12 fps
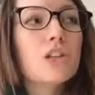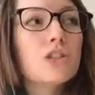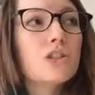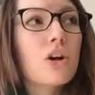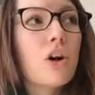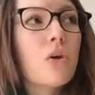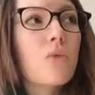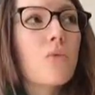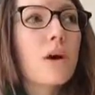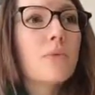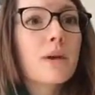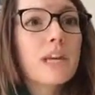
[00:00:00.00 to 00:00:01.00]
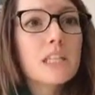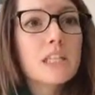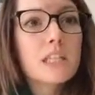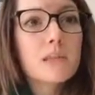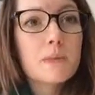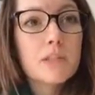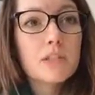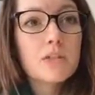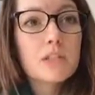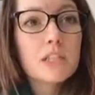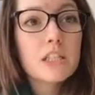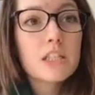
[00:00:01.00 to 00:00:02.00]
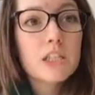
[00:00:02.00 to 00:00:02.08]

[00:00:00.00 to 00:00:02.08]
So one way this could be used in the